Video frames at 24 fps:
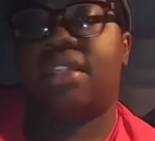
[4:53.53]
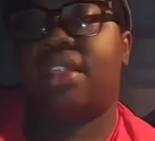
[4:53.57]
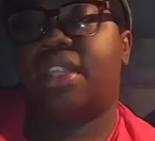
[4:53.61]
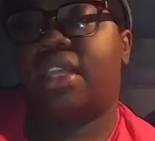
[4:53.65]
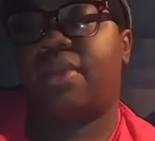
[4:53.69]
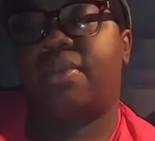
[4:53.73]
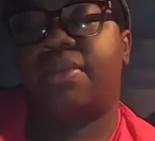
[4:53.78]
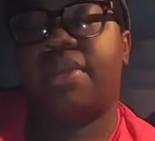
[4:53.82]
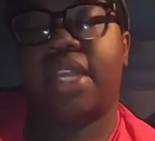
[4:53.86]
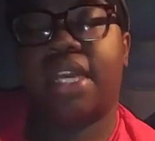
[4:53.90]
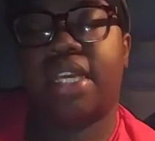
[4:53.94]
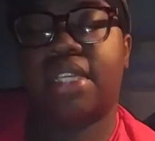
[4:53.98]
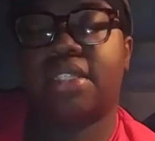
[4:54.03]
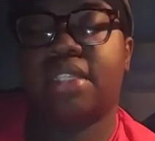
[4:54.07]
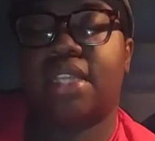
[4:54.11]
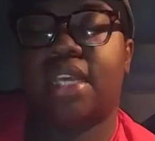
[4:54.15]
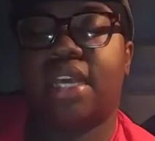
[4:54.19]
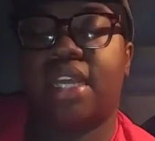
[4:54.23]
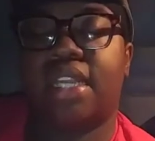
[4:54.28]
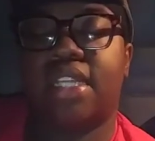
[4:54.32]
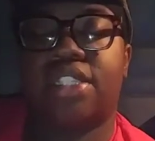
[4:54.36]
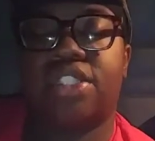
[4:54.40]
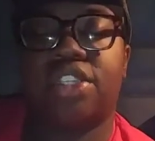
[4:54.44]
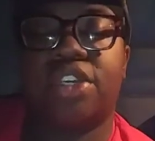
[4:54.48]
They would not
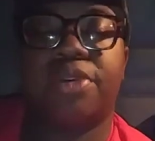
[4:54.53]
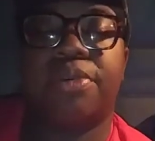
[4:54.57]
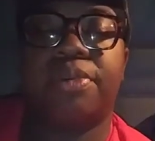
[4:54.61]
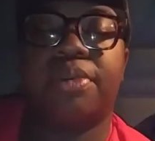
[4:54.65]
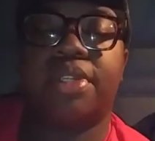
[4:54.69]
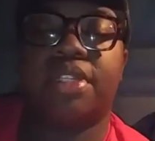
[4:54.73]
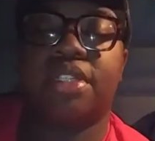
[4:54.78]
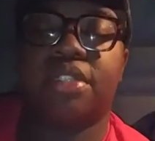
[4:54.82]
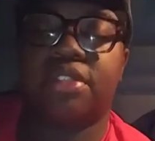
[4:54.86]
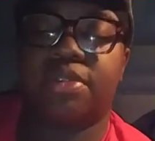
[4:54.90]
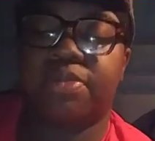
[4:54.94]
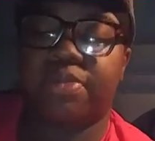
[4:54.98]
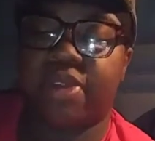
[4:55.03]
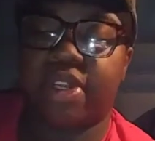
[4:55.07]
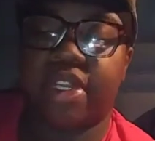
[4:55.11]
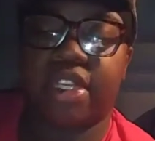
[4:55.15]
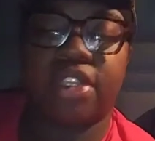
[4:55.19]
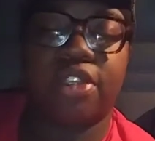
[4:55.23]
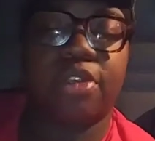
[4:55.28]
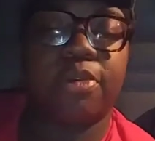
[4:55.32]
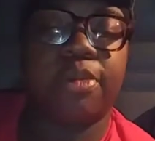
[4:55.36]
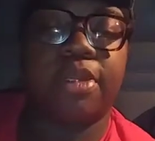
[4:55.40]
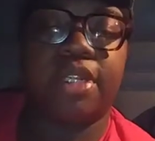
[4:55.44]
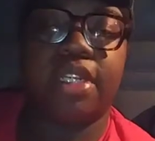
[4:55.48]
slide. He told me to spray
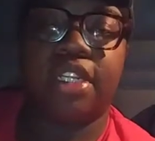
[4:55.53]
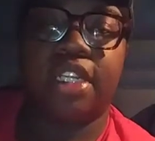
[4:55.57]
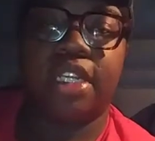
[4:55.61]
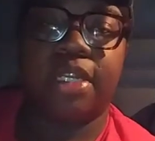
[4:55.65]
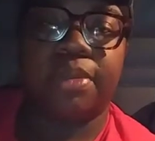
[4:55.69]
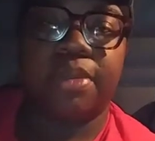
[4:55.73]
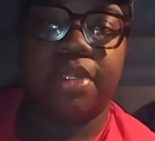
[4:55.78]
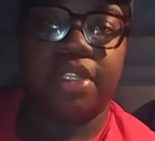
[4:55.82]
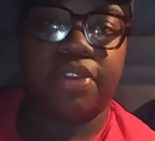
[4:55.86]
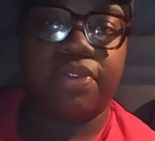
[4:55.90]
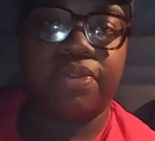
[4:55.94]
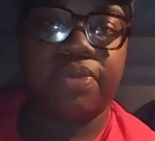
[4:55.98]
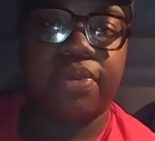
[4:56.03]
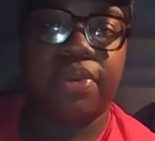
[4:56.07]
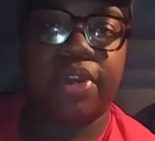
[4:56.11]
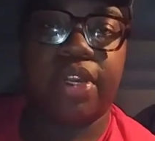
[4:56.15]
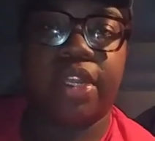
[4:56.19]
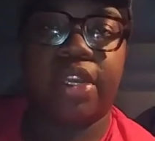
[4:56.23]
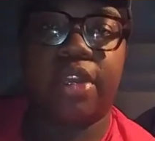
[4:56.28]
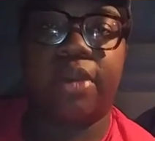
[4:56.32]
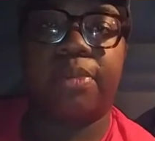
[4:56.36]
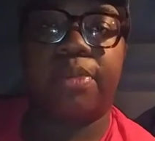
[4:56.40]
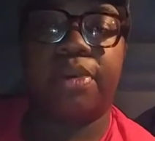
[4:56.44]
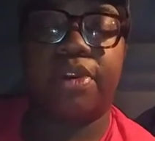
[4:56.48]
a little bit of
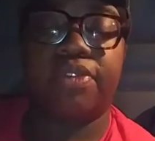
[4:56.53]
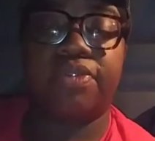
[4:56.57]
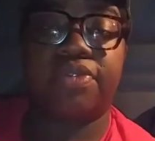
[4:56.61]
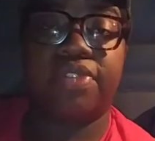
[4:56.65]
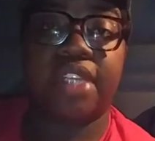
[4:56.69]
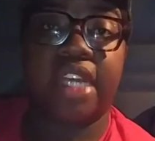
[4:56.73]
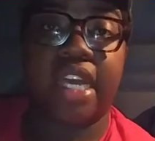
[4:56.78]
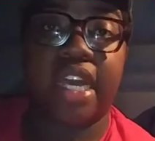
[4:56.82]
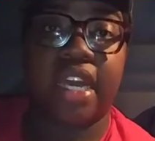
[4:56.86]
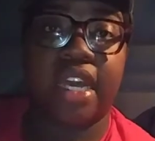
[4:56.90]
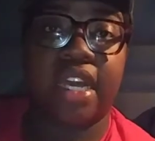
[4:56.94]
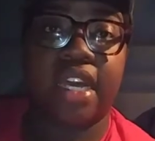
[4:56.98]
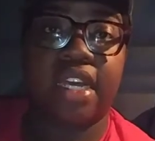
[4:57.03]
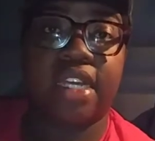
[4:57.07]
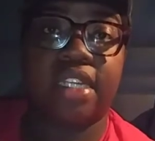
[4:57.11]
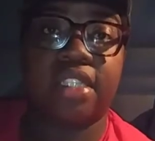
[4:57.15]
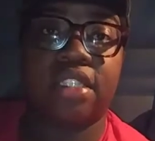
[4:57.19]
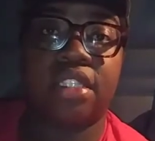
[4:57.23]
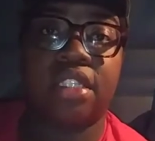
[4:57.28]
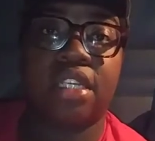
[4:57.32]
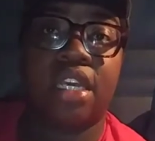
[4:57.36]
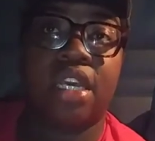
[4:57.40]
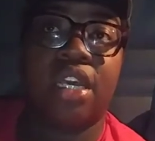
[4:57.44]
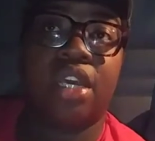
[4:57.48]
WD-40 on both
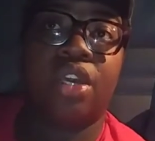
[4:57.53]
sides.